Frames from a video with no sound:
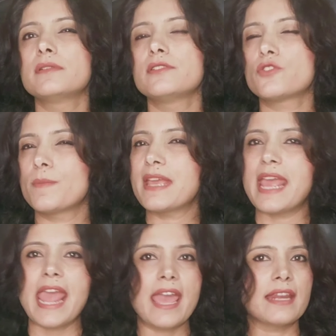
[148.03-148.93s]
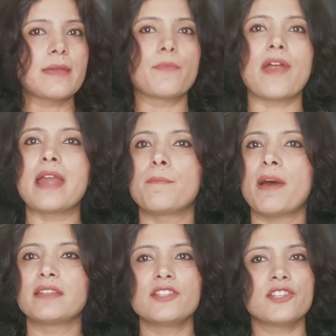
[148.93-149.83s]
It could be any brand,
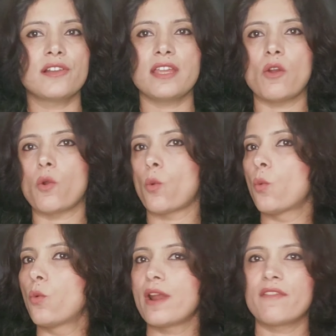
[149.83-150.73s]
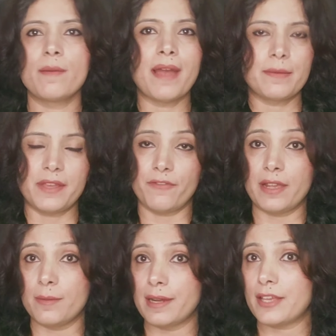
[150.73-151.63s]
Patanjali or whatever might be
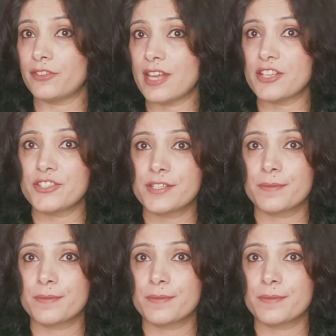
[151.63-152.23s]
available as such.